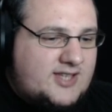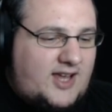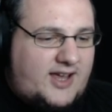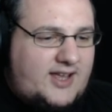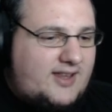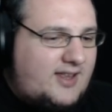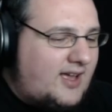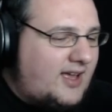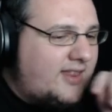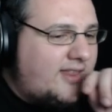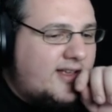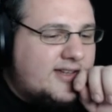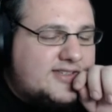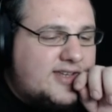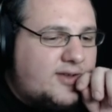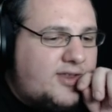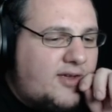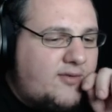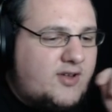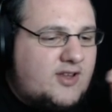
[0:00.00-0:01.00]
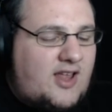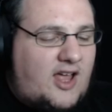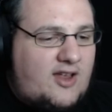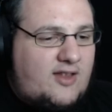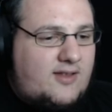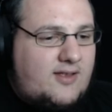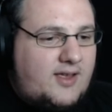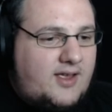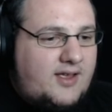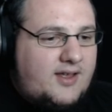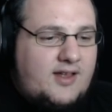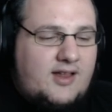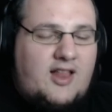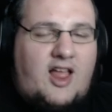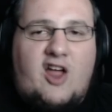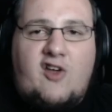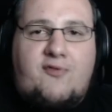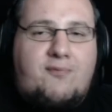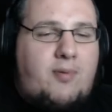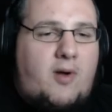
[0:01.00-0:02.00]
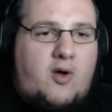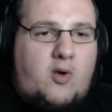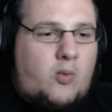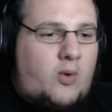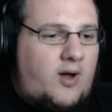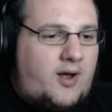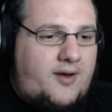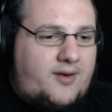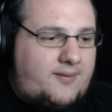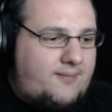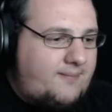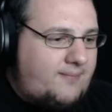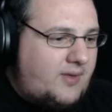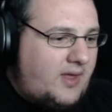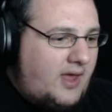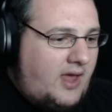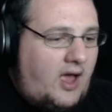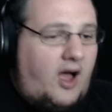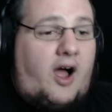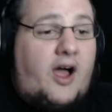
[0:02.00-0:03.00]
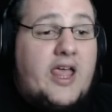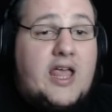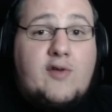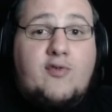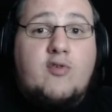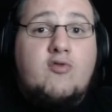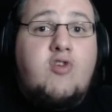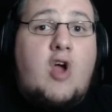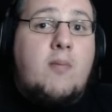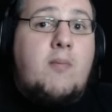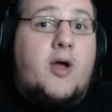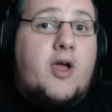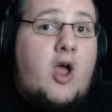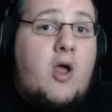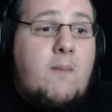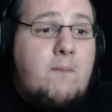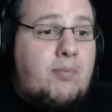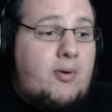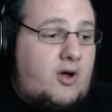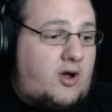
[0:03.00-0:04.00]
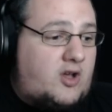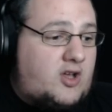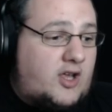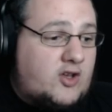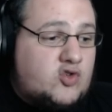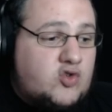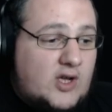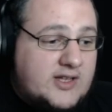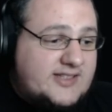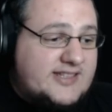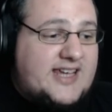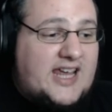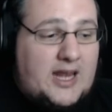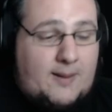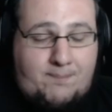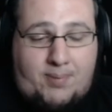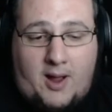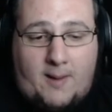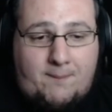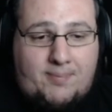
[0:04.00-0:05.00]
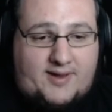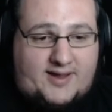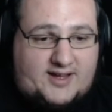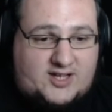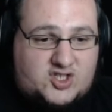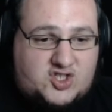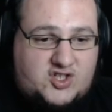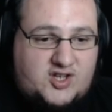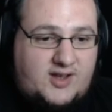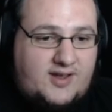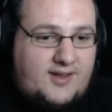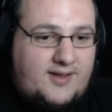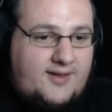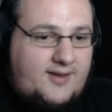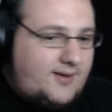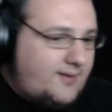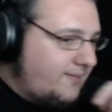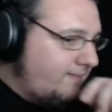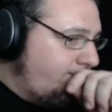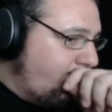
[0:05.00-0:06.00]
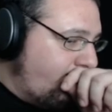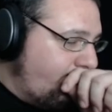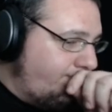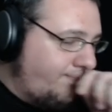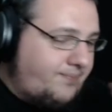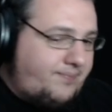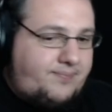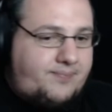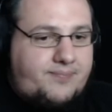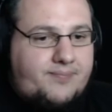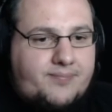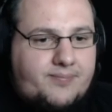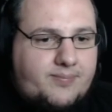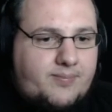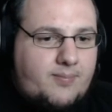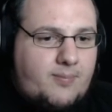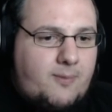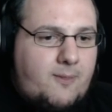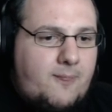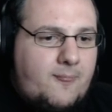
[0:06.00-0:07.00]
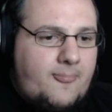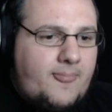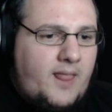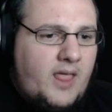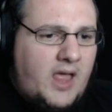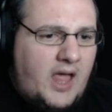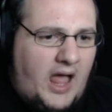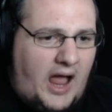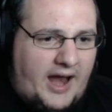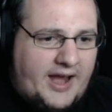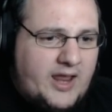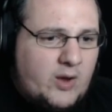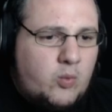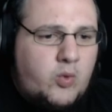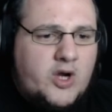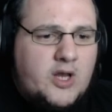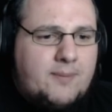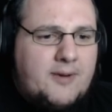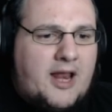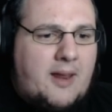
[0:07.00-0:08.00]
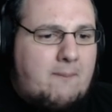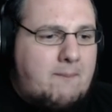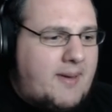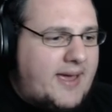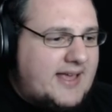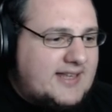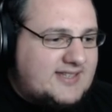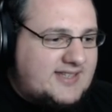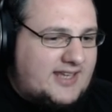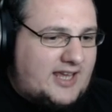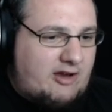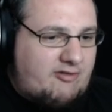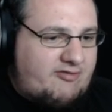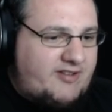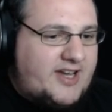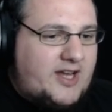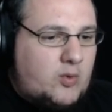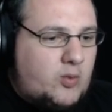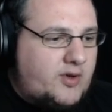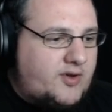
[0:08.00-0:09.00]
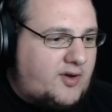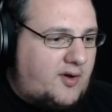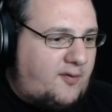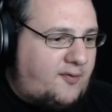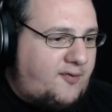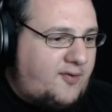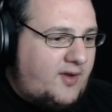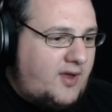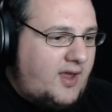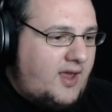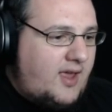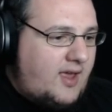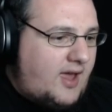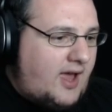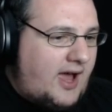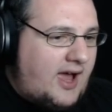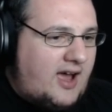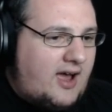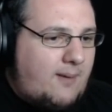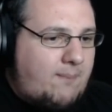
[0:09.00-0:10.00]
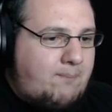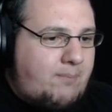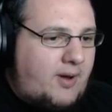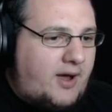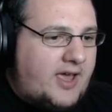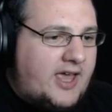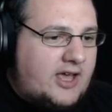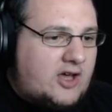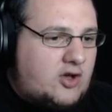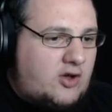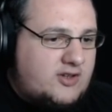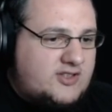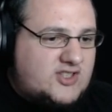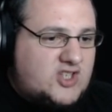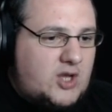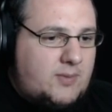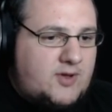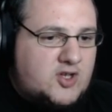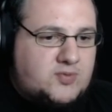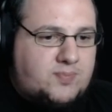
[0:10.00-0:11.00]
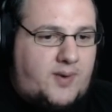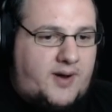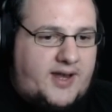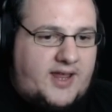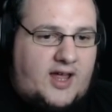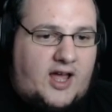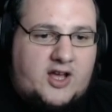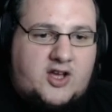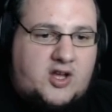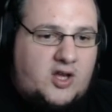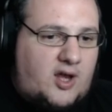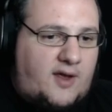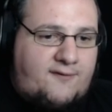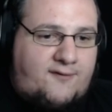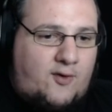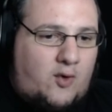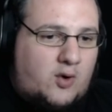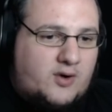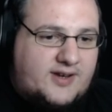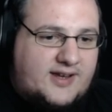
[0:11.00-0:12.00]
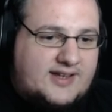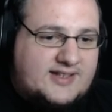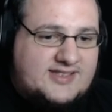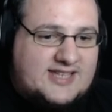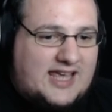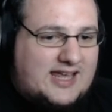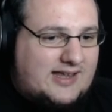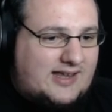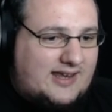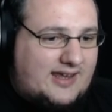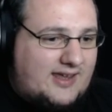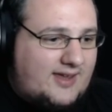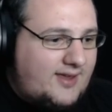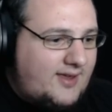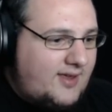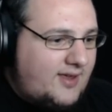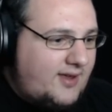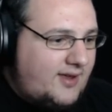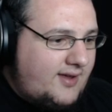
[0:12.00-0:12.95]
There's another lifeboat one. I even wrote my own book. I tried to get it published. And it would have been amazing. It really would have. But it cost too much money. I couldn't afford it, sadly.